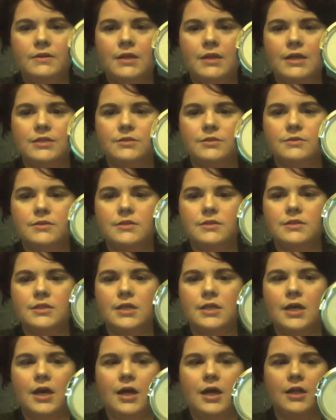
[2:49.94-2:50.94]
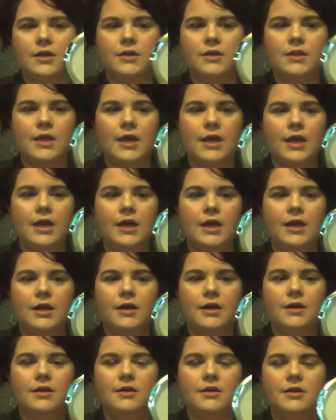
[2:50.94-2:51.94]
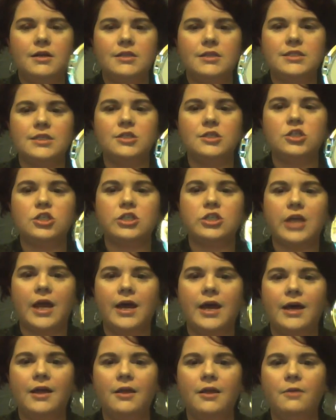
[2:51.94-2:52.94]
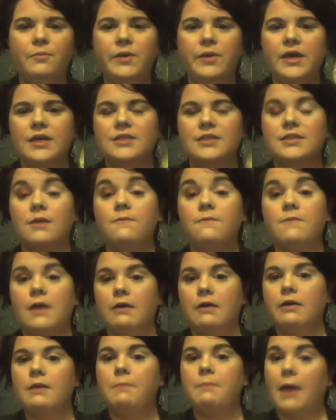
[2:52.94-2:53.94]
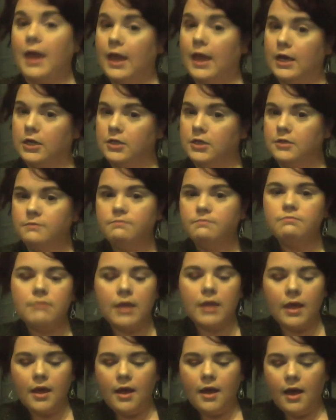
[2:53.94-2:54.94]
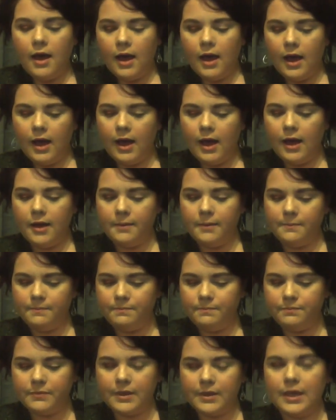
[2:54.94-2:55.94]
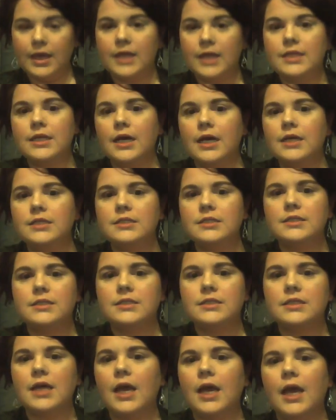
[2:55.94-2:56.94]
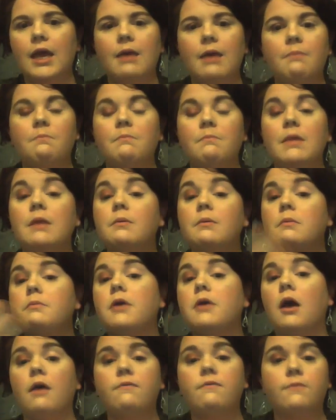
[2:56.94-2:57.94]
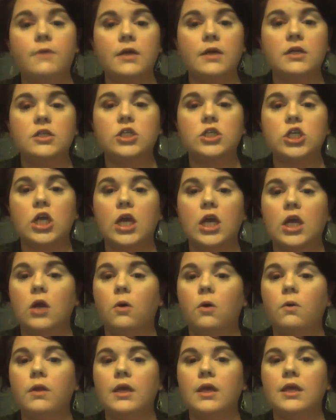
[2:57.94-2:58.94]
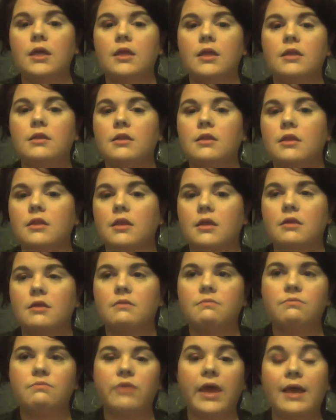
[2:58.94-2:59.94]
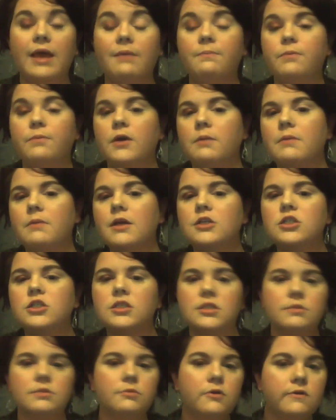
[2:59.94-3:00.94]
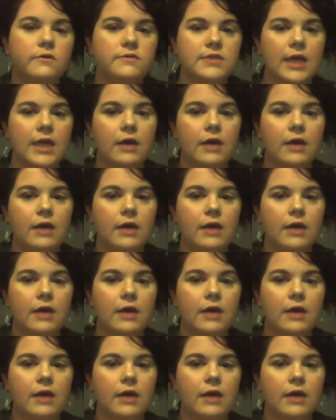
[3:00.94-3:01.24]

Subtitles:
That's the color there. It's in Shell because I'm very pale. It does a minimum coverage. It only, like, pretty much smooths